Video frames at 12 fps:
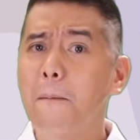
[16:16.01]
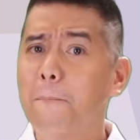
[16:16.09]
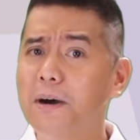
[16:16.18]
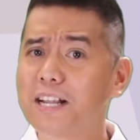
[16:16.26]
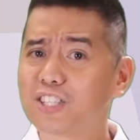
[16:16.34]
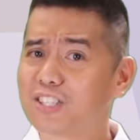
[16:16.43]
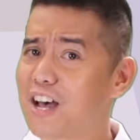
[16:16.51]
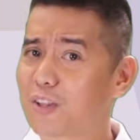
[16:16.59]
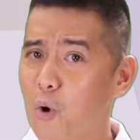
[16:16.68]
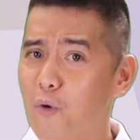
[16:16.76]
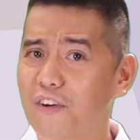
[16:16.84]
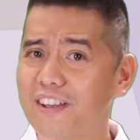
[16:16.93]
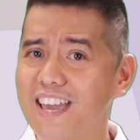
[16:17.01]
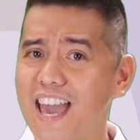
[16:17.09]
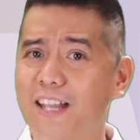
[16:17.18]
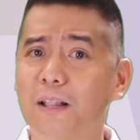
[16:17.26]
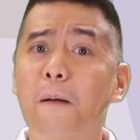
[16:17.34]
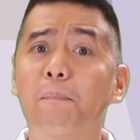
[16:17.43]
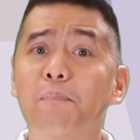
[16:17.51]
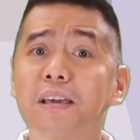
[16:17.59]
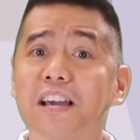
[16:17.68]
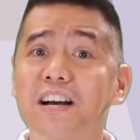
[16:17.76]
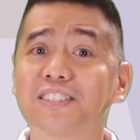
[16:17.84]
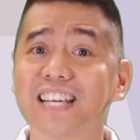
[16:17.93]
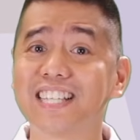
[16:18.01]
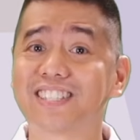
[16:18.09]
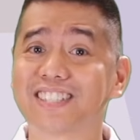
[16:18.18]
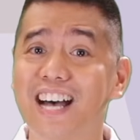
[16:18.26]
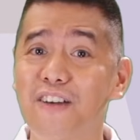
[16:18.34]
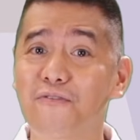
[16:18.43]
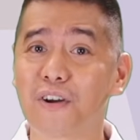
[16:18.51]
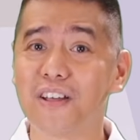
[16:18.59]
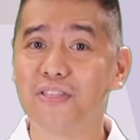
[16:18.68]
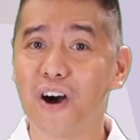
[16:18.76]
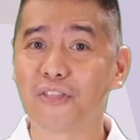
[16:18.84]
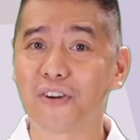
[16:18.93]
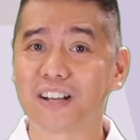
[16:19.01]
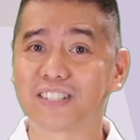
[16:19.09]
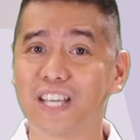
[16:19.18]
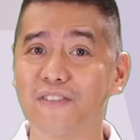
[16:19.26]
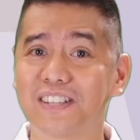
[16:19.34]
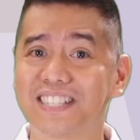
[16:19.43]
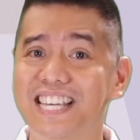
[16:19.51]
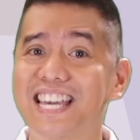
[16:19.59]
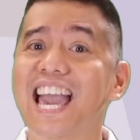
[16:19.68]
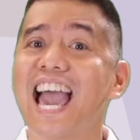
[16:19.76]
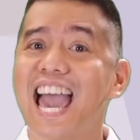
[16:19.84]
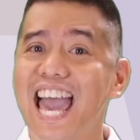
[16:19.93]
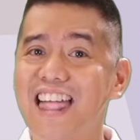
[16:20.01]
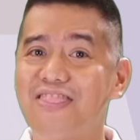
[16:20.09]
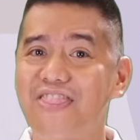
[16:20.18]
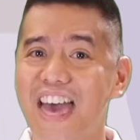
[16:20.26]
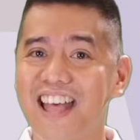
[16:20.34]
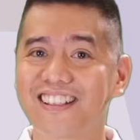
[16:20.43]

But it's not over yet because it's time for another activity, and that